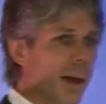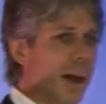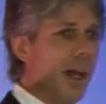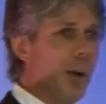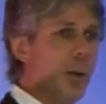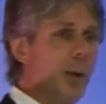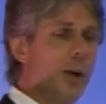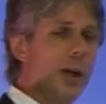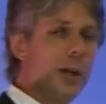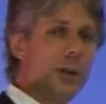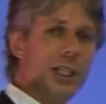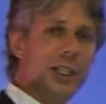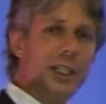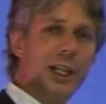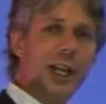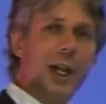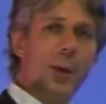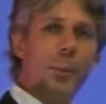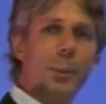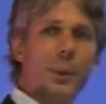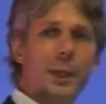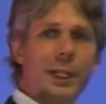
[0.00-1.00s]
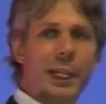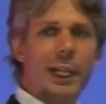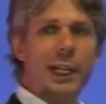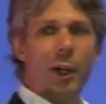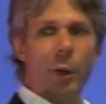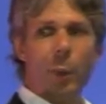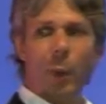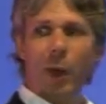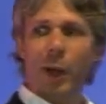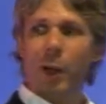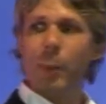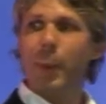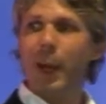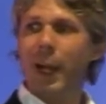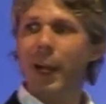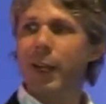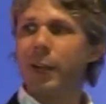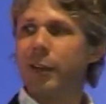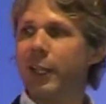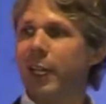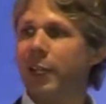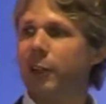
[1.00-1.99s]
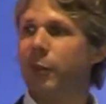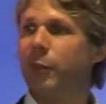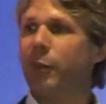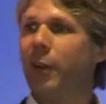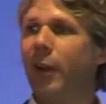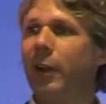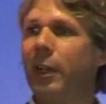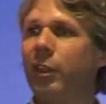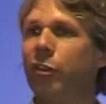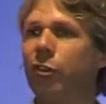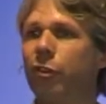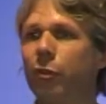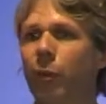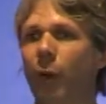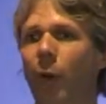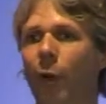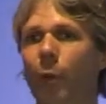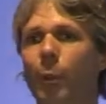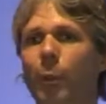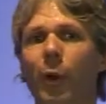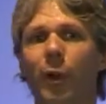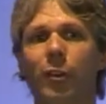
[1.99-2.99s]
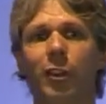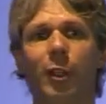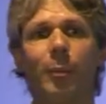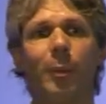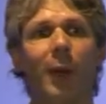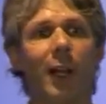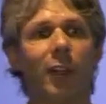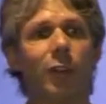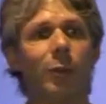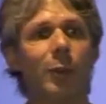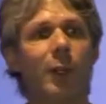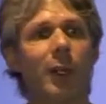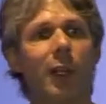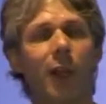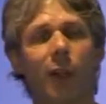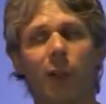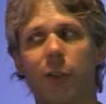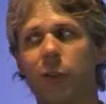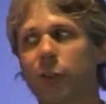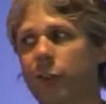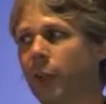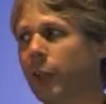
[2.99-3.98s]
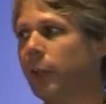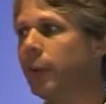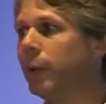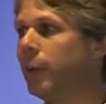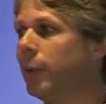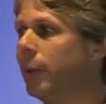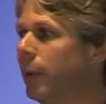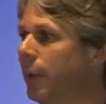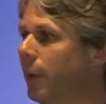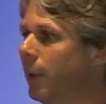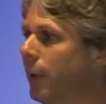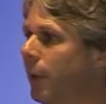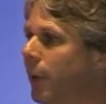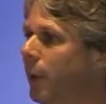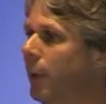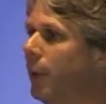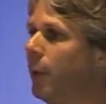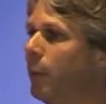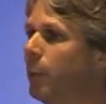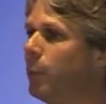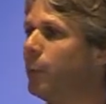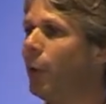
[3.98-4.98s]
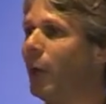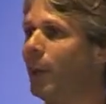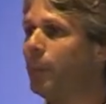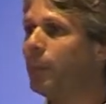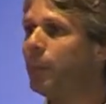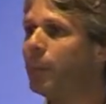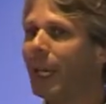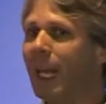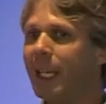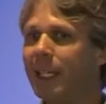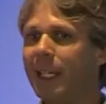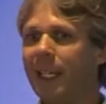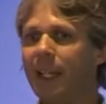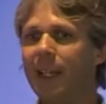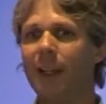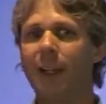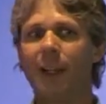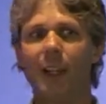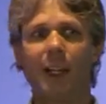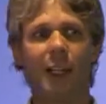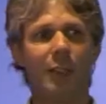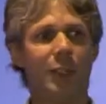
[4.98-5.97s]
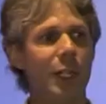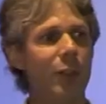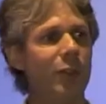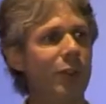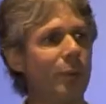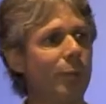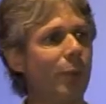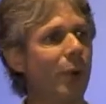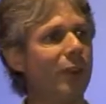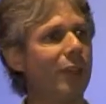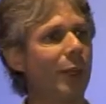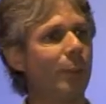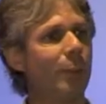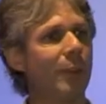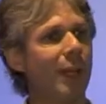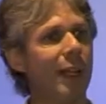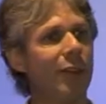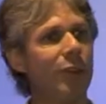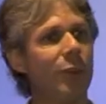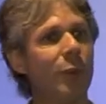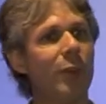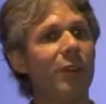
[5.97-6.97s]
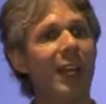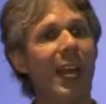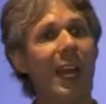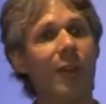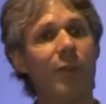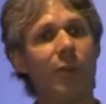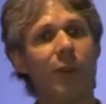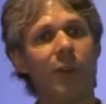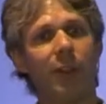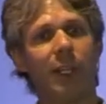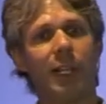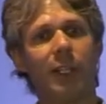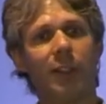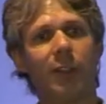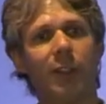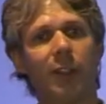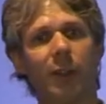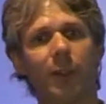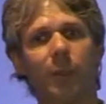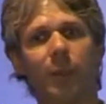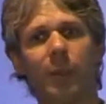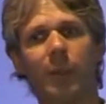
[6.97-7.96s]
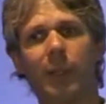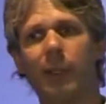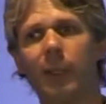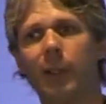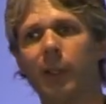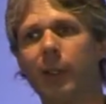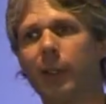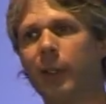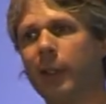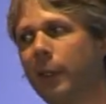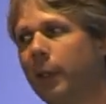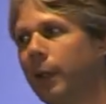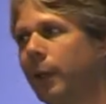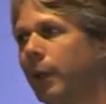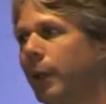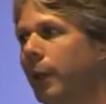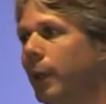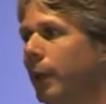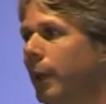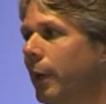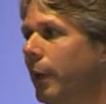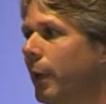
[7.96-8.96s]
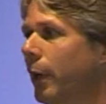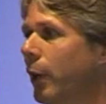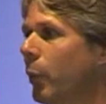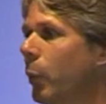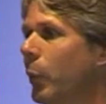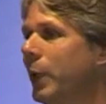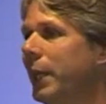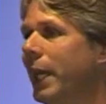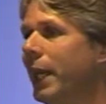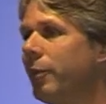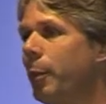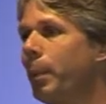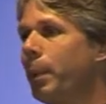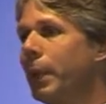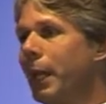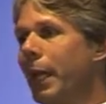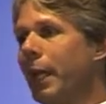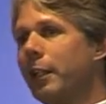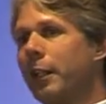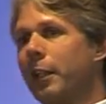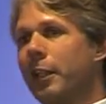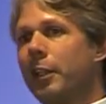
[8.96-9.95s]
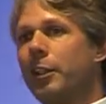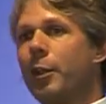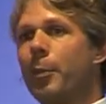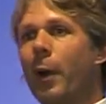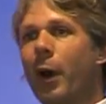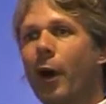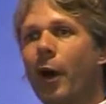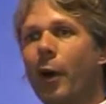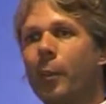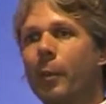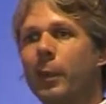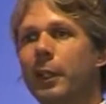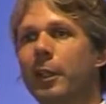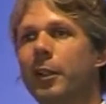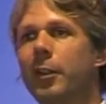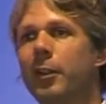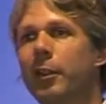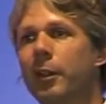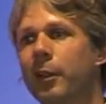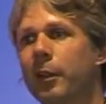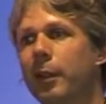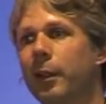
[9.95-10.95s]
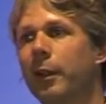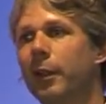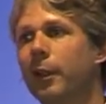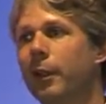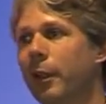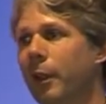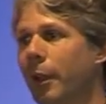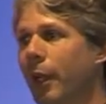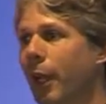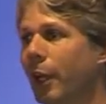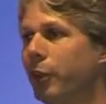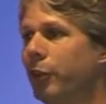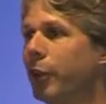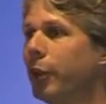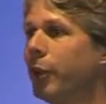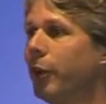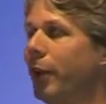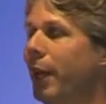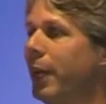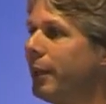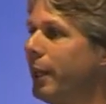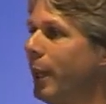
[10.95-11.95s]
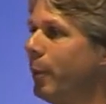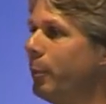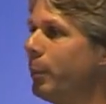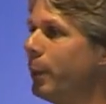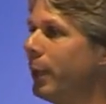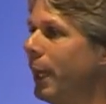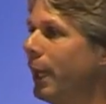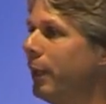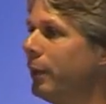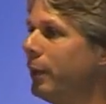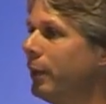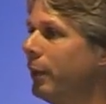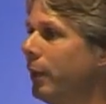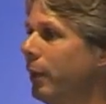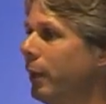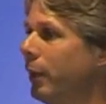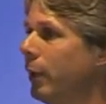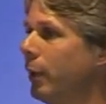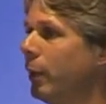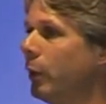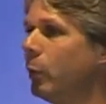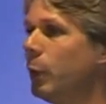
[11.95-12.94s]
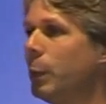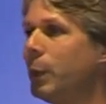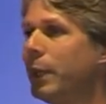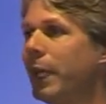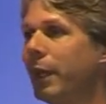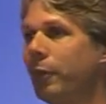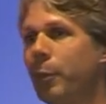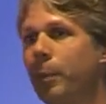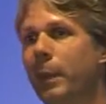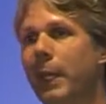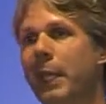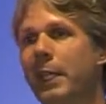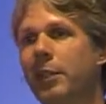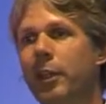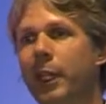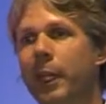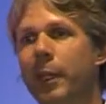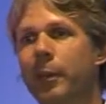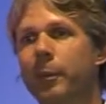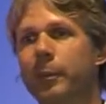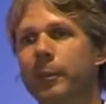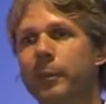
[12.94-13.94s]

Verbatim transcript: I worked in a company a while back that had a very strong project management culture. Pro planning and using project plans was everything to them. We'd have a plan in the department, and to create that plan, we would have a meeting.